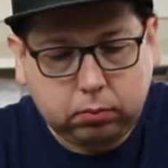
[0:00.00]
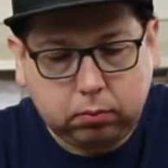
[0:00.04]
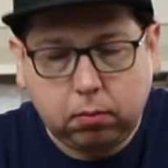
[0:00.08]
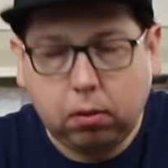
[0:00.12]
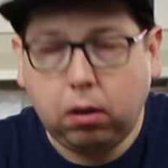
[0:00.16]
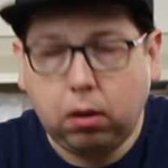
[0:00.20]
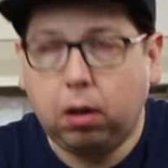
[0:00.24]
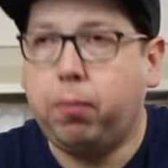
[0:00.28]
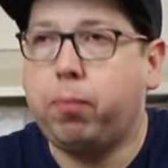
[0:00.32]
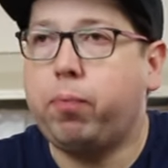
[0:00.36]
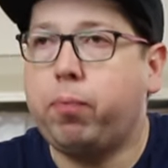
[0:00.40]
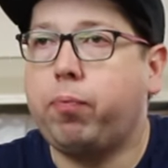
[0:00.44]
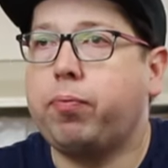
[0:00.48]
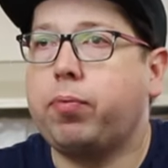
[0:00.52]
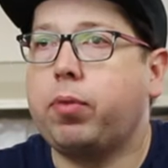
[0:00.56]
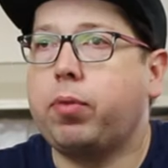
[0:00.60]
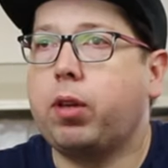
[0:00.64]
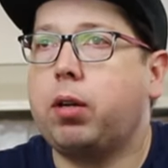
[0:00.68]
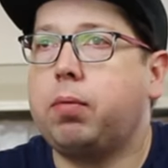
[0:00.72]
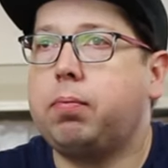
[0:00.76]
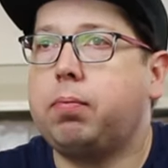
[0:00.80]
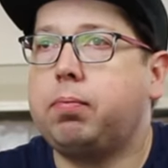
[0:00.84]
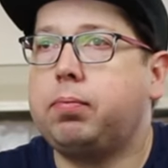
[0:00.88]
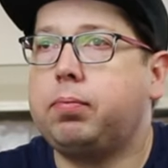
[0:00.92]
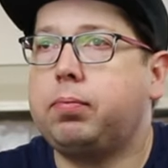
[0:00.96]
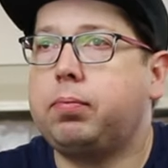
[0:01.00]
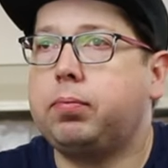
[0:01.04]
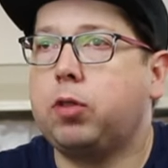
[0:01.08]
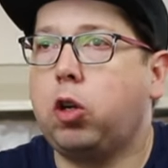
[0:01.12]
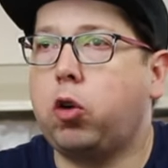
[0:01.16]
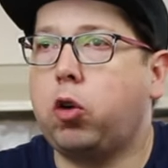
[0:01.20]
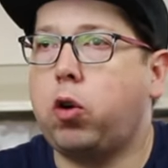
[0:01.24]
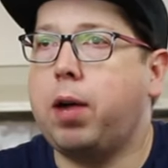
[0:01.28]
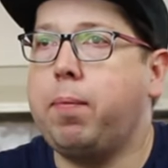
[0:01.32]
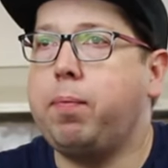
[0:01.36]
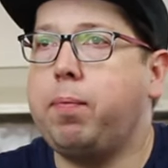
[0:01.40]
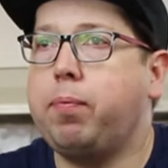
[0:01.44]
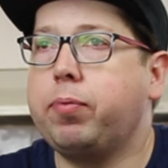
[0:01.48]
the onion ring.
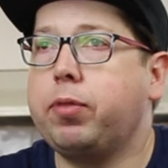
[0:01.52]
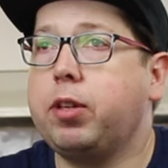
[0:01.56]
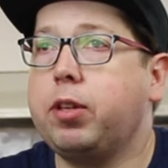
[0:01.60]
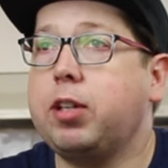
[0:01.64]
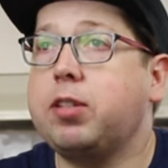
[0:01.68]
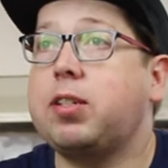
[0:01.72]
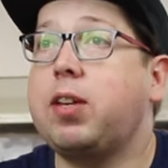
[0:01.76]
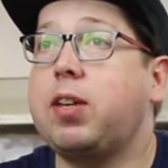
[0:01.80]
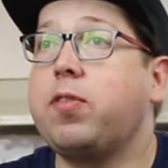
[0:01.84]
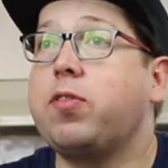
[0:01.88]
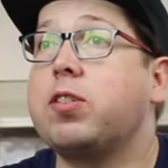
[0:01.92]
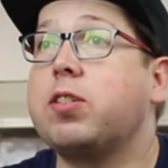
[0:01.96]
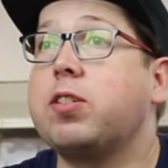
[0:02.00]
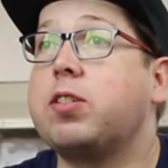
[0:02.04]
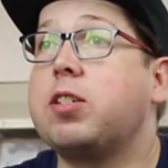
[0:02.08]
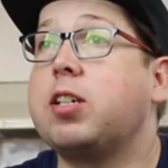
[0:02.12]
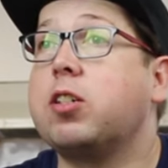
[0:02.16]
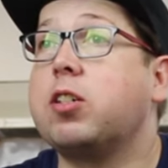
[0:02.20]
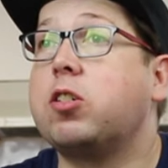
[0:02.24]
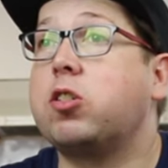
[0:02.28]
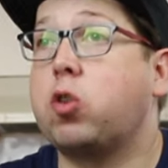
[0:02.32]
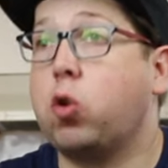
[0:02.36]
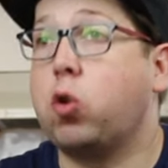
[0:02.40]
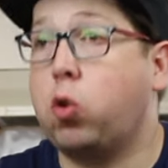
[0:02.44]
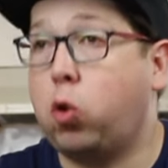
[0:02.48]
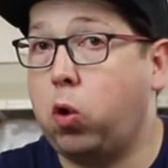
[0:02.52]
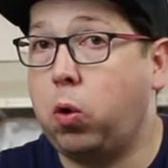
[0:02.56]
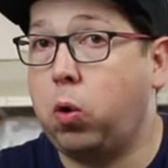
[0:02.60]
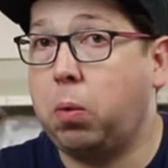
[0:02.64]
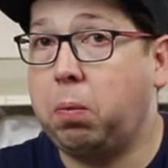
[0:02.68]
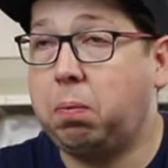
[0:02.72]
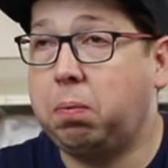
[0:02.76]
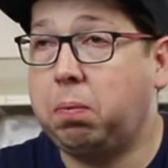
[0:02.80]
Alright, let's give this thing a score.